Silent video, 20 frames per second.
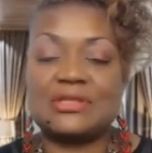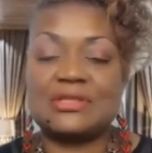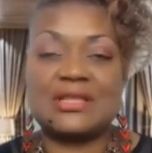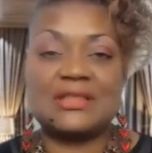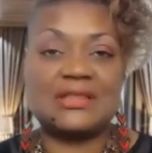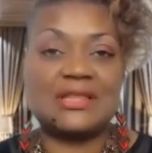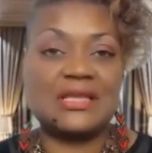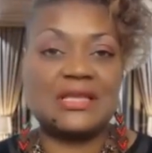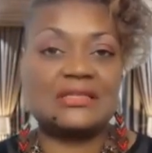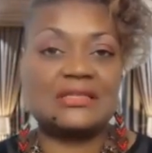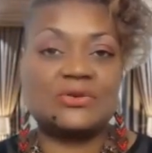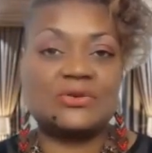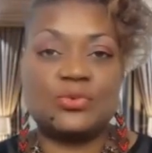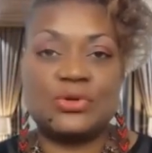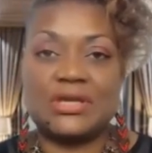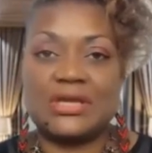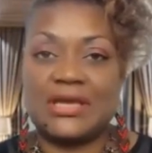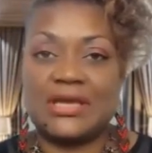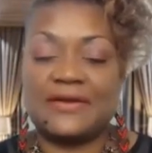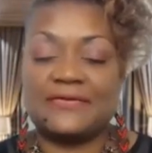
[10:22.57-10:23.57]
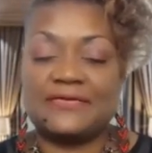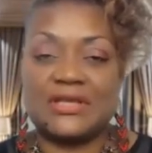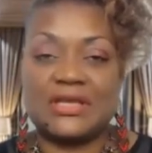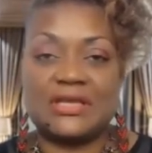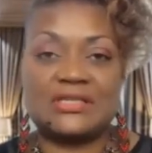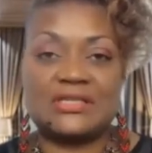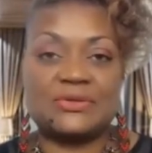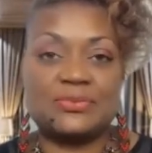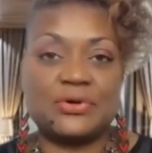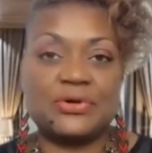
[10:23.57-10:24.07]
the things that we have to
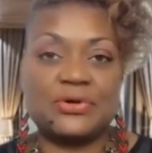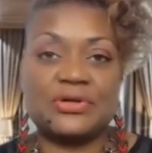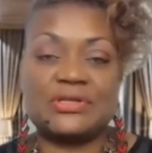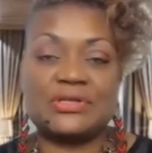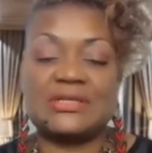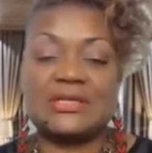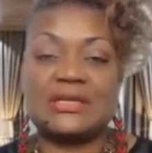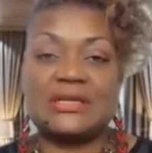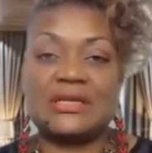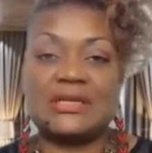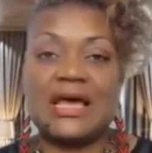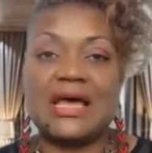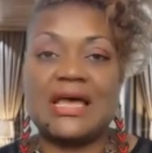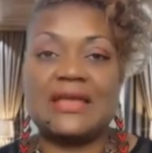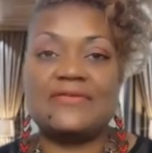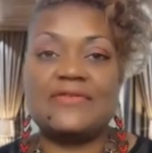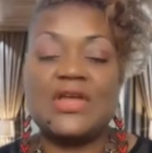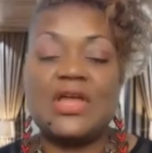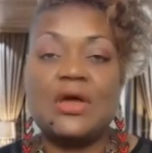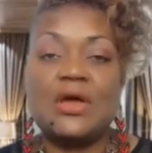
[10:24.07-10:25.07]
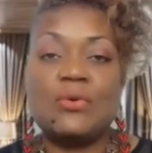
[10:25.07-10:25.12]
experience in life,